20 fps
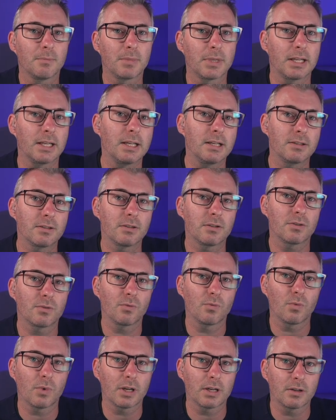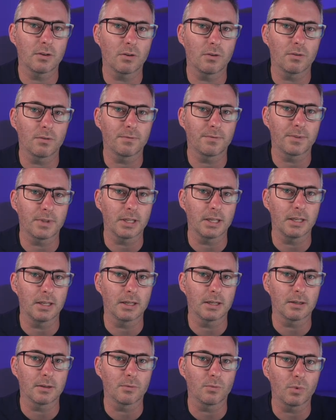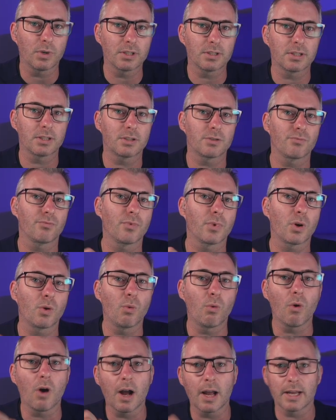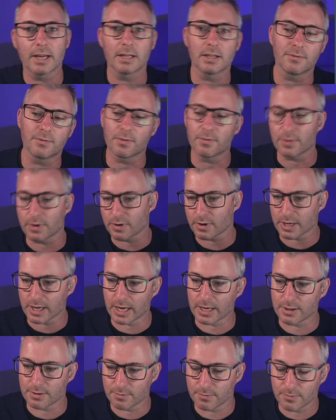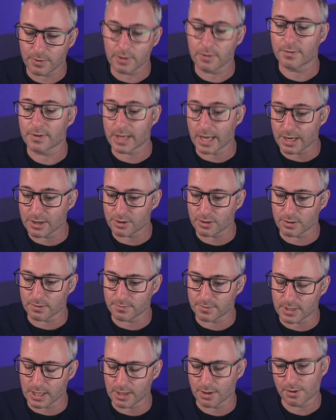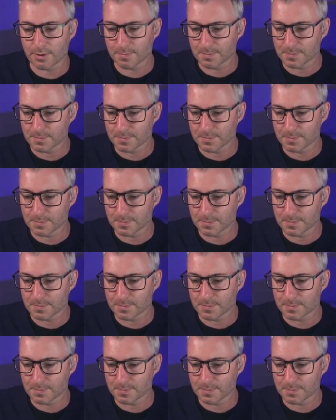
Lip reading: but isn't one of the ones that's required for verification of death.